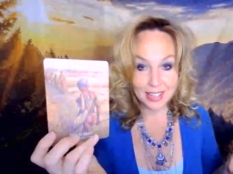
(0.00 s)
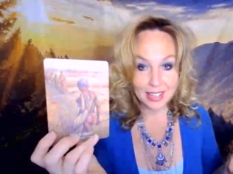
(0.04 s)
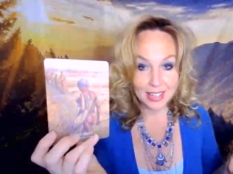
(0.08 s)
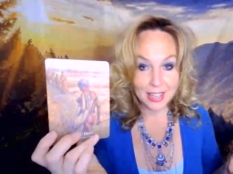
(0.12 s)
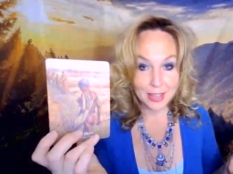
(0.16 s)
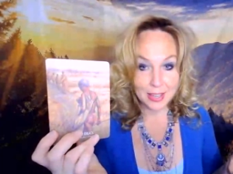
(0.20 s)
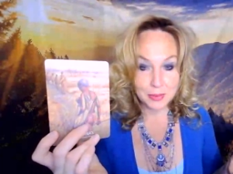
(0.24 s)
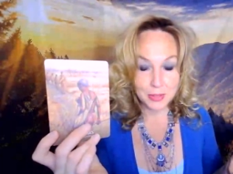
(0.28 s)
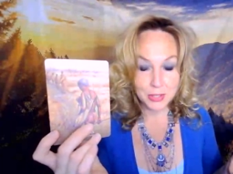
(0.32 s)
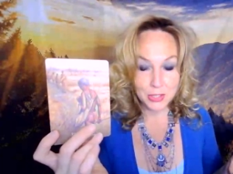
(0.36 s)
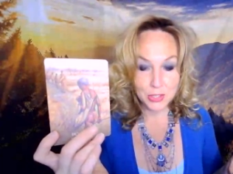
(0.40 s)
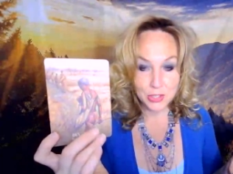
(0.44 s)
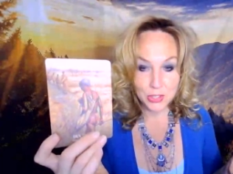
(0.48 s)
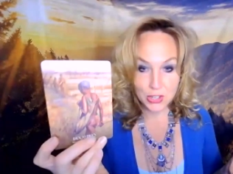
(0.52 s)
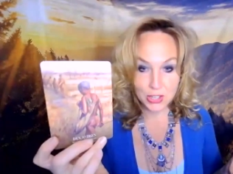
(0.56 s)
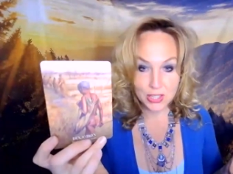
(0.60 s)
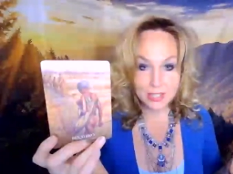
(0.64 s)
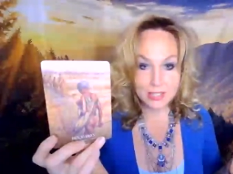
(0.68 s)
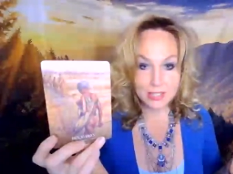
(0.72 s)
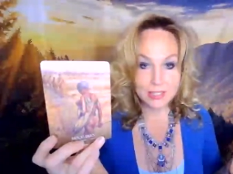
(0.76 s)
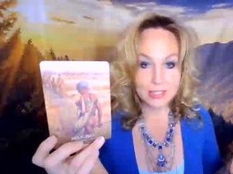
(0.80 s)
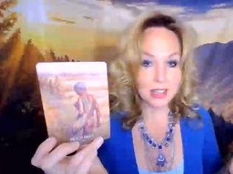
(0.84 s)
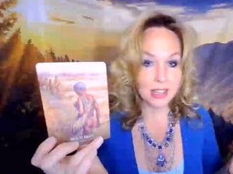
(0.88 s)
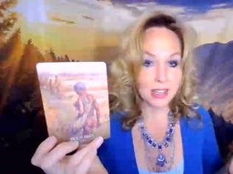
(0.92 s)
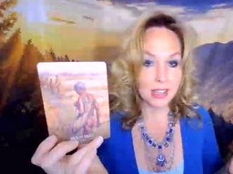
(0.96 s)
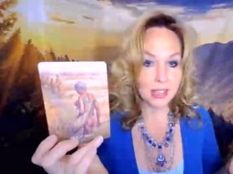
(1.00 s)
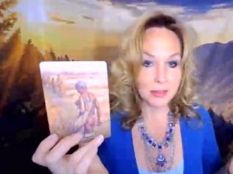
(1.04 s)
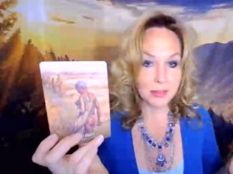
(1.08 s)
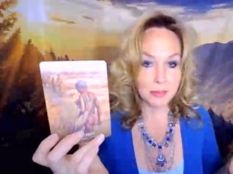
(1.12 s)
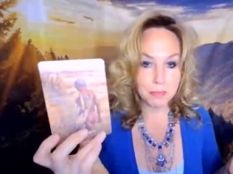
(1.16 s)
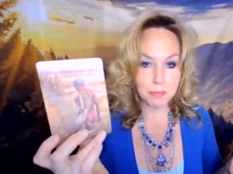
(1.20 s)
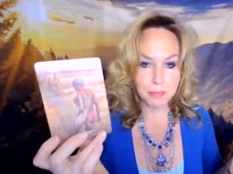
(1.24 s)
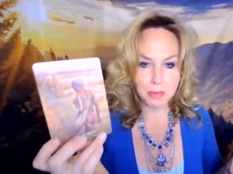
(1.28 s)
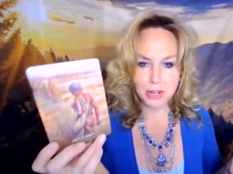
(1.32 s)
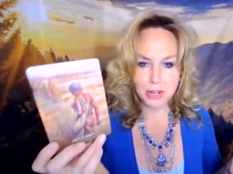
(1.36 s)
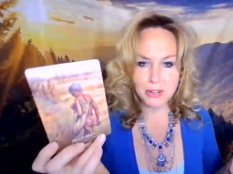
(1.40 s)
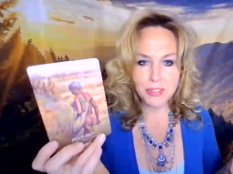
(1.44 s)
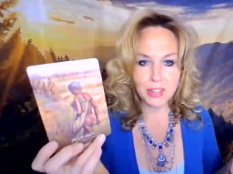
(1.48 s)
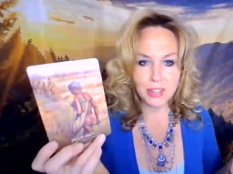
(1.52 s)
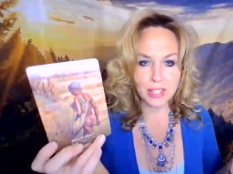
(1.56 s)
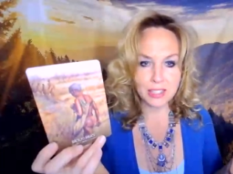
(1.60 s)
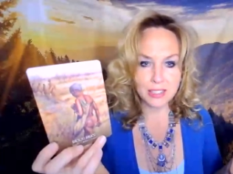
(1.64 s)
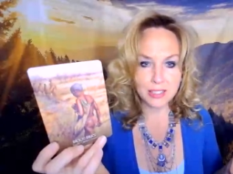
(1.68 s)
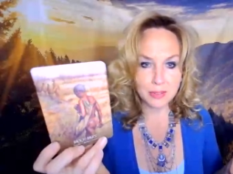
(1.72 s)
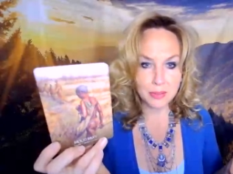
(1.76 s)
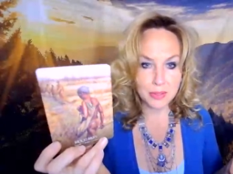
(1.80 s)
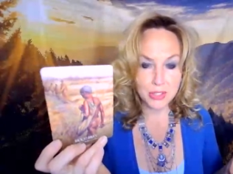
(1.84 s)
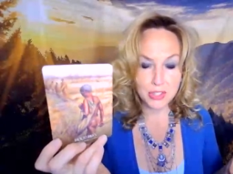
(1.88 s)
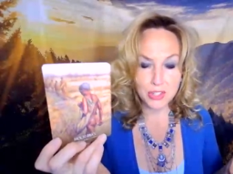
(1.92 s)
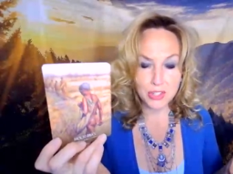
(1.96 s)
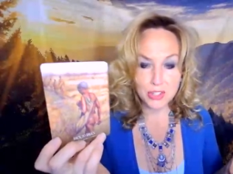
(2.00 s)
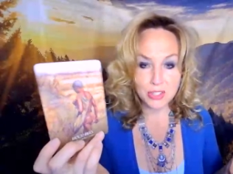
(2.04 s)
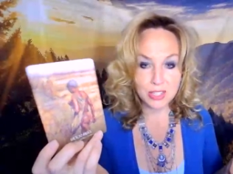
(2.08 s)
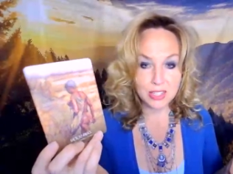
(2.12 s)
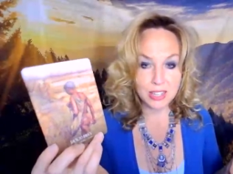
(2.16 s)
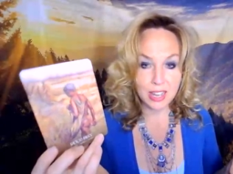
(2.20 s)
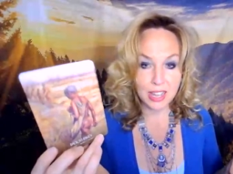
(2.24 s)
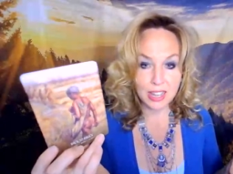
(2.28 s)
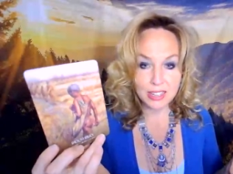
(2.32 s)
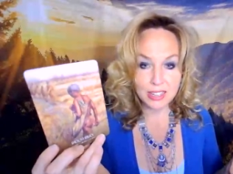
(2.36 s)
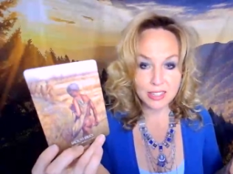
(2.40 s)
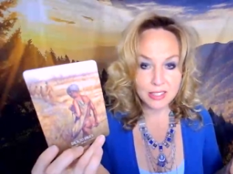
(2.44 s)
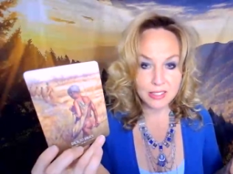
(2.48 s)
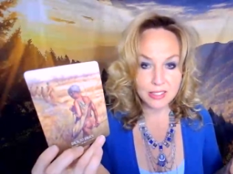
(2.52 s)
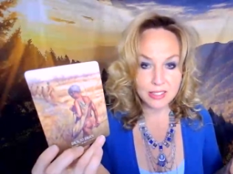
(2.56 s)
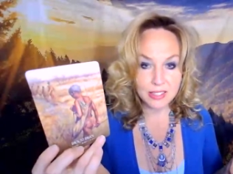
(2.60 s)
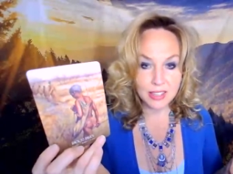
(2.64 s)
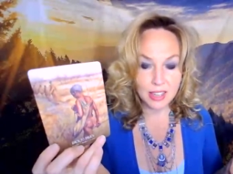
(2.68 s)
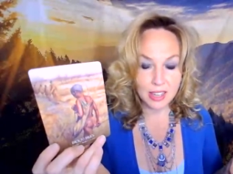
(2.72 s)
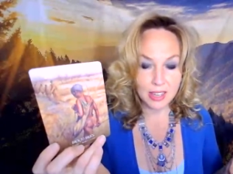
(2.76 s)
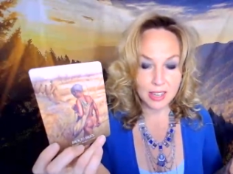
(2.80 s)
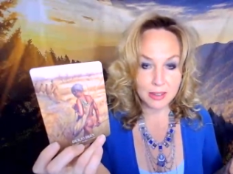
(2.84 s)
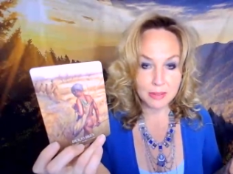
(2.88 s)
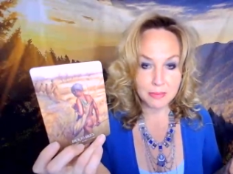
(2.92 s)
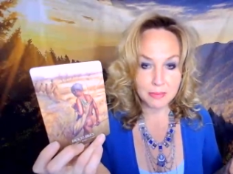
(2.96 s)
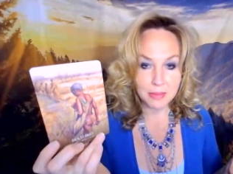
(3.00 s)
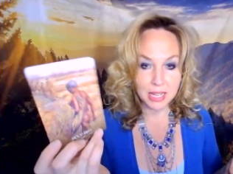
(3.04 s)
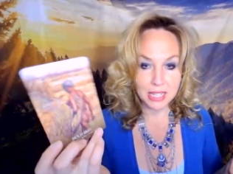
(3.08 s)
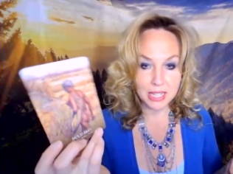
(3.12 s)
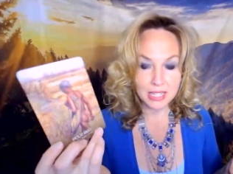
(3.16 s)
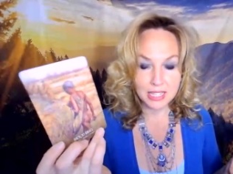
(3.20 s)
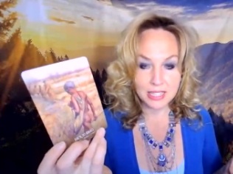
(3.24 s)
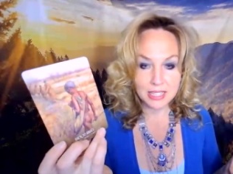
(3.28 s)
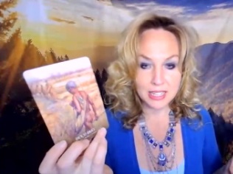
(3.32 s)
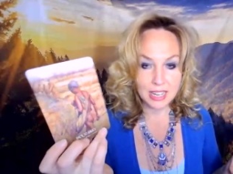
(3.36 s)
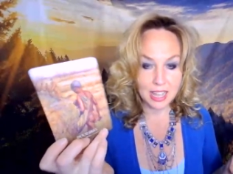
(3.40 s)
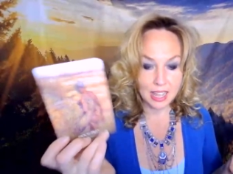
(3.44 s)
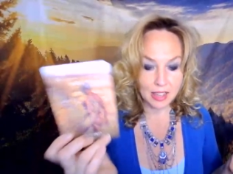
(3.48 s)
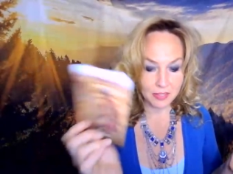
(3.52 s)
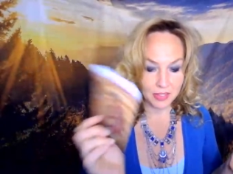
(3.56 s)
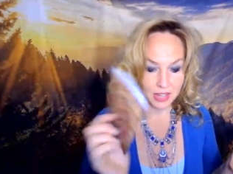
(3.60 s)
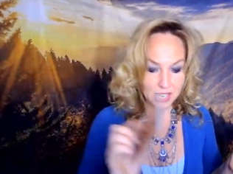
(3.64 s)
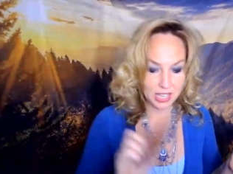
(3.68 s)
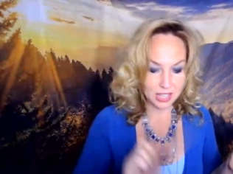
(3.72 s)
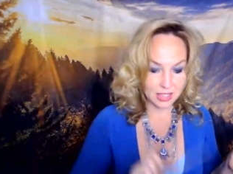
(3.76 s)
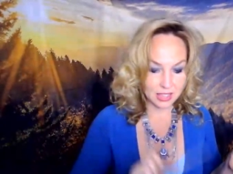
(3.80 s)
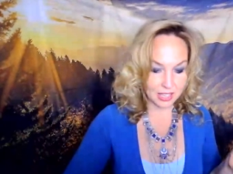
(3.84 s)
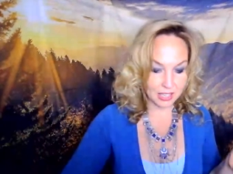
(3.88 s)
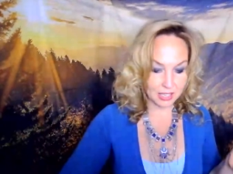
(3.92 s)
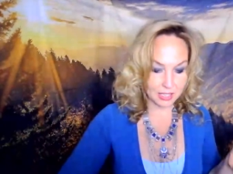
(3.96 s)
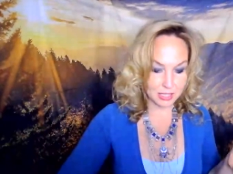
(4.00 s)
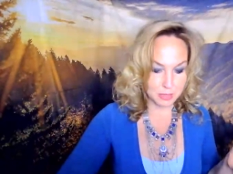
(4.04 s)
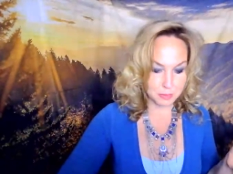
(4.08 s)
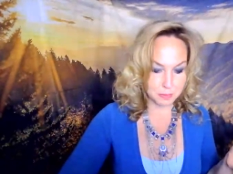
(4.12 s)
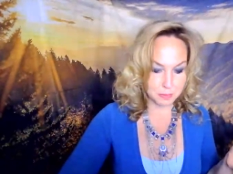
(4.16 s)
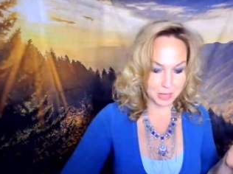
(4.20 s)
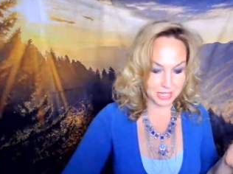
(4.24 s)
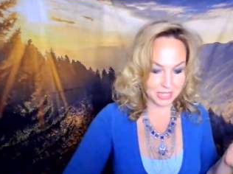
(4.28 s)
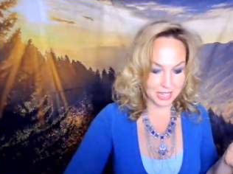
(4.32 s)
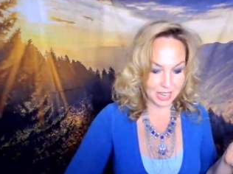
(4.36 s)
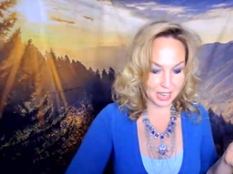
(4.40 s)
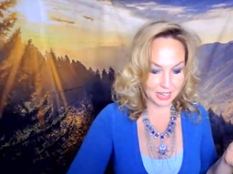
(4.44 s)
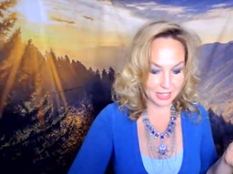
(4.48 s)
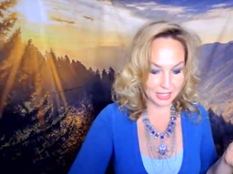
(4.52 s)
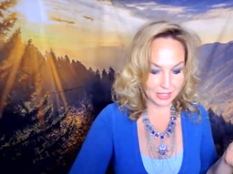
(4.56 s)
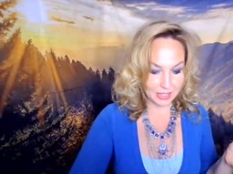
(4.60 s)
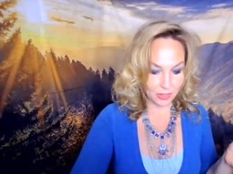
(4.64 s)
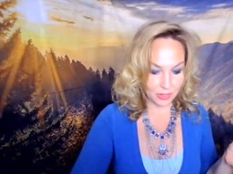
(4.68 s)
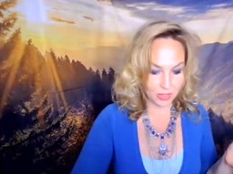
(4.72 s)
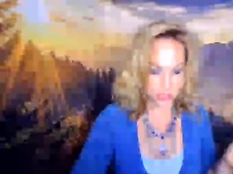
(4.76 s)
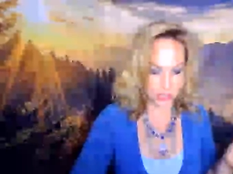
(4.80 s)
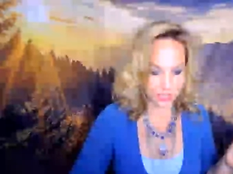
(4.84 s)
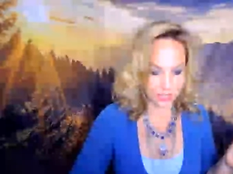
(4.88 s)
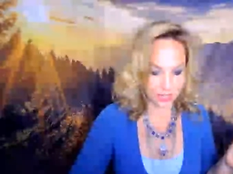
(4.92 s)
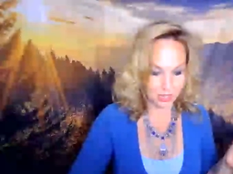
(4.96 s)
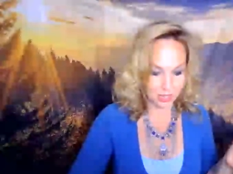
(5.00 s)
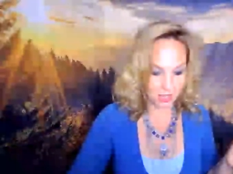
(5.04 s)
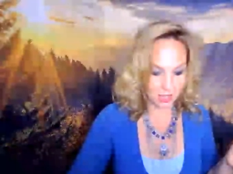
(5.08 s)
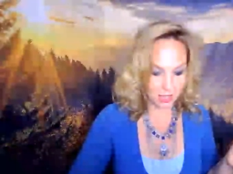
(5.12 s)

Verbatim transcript: it was just perfect it was just nice um, i didn't have anything spectacular that